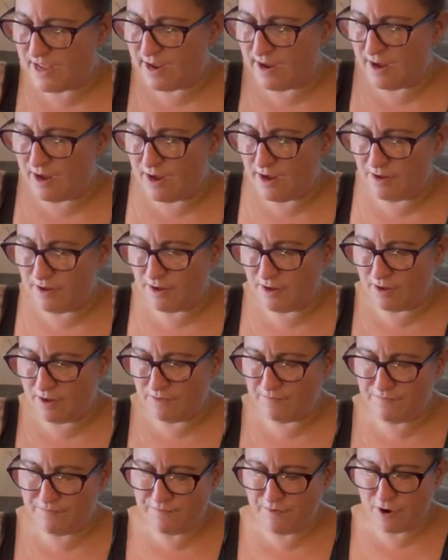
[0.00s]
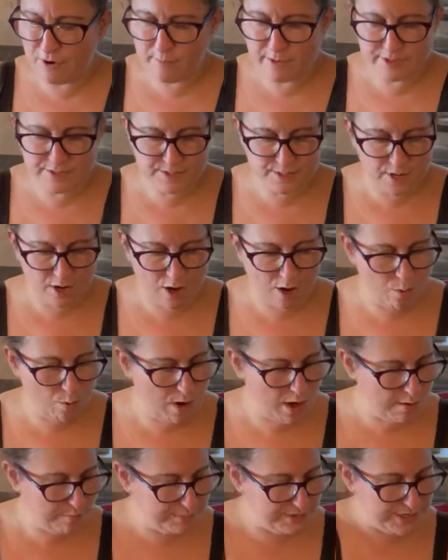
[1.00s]
a farmer's
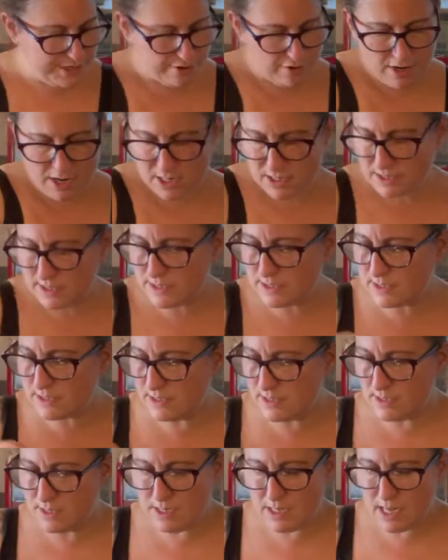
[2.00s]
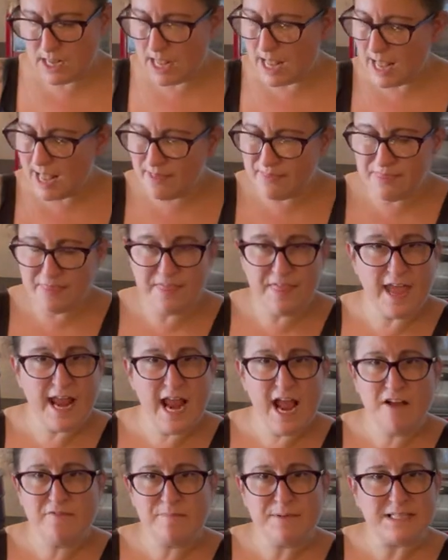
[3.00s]
co-op near us, and
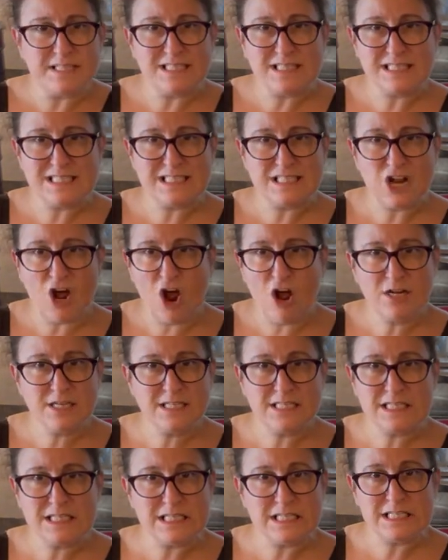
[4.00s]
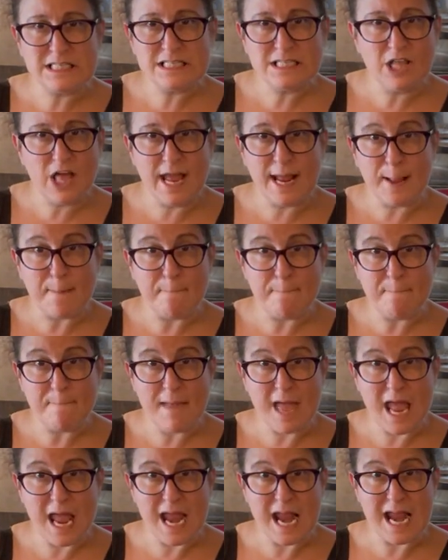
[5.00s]
they have been stocked since like
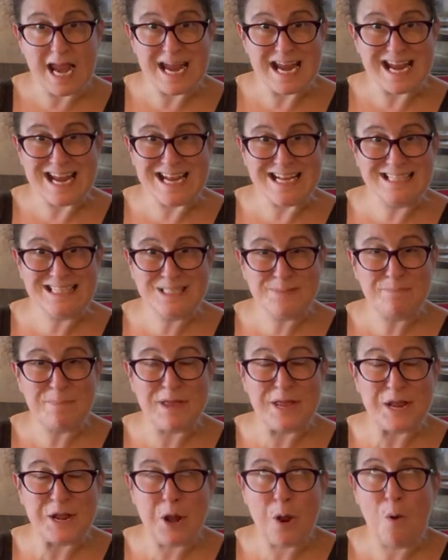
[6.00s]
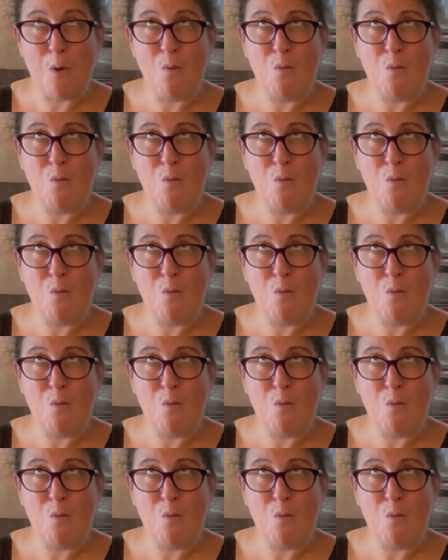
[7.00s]
May. It's been